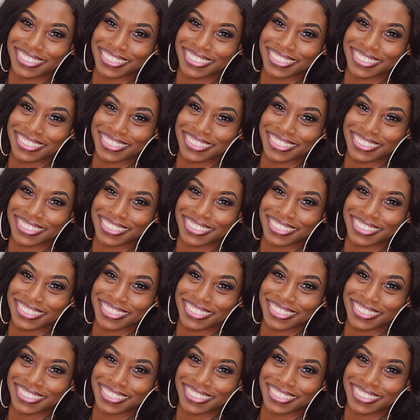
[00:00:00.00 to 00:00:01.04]

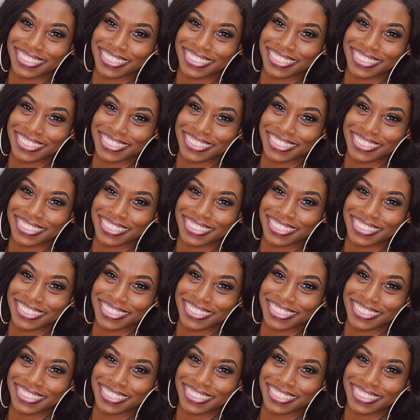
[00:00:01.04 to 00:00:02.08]

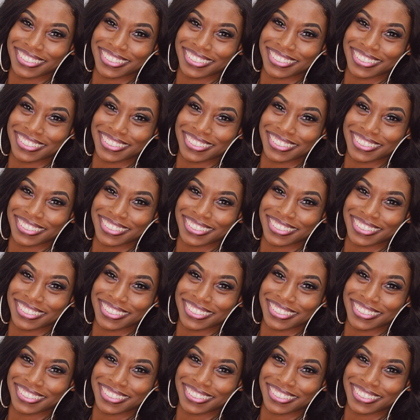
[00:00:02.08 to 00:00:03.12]

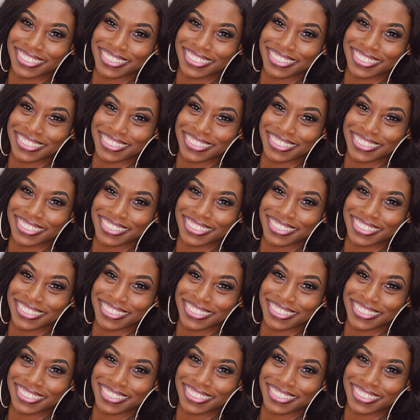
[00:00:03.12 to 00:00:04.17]

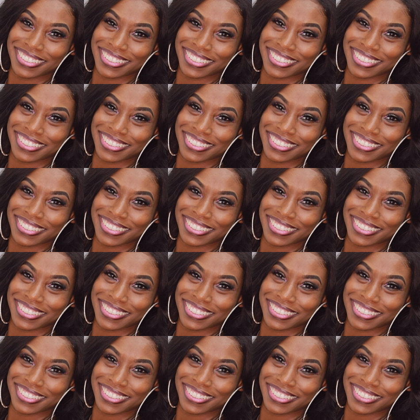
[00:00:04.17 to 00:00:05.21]

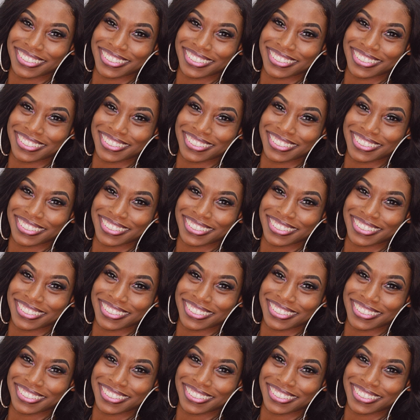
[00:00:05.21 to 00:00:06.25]

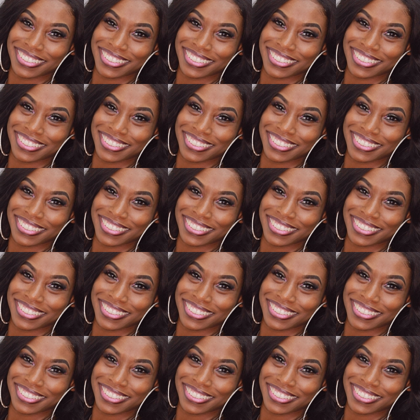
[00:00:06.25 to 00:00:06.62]
The face doesn't move, so there is nothing to read.